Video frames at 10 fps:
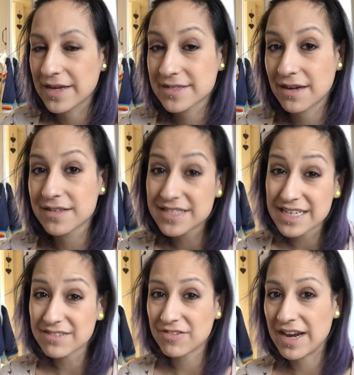because I
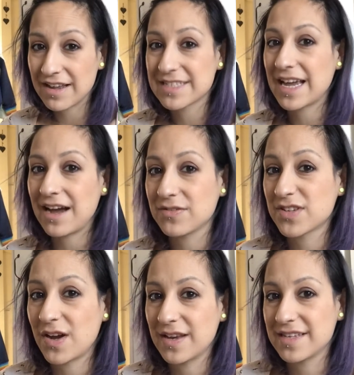didn't realise how
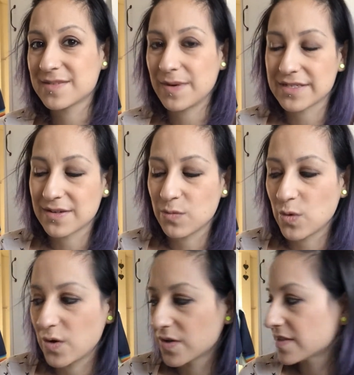tiny Sebastian
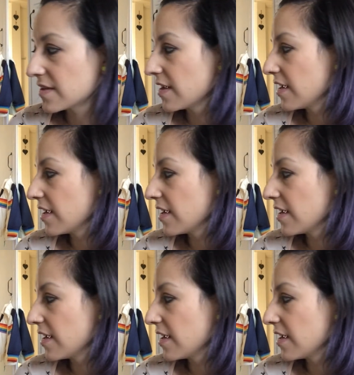was.